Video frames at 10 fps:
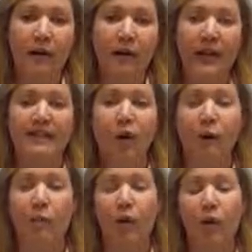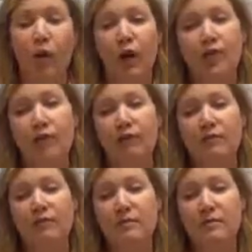things that we want to work toward
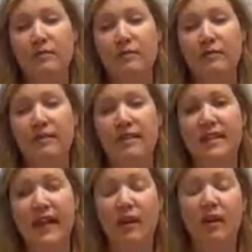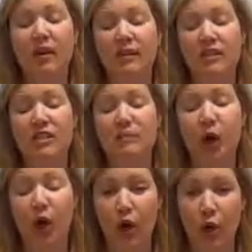for
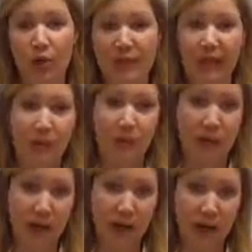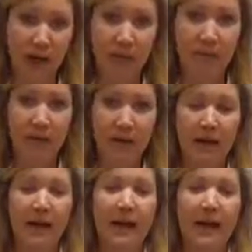small goals to get you healthier,
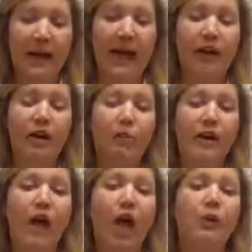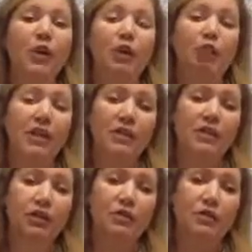and how can we help you
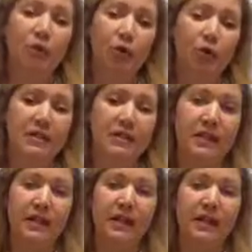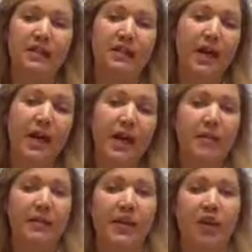reach those goals to
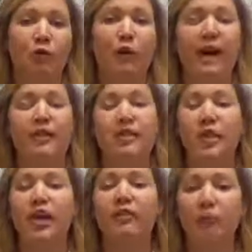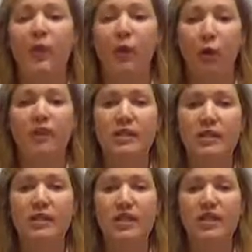get you right on the track for what you want
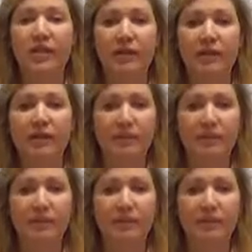to achieve.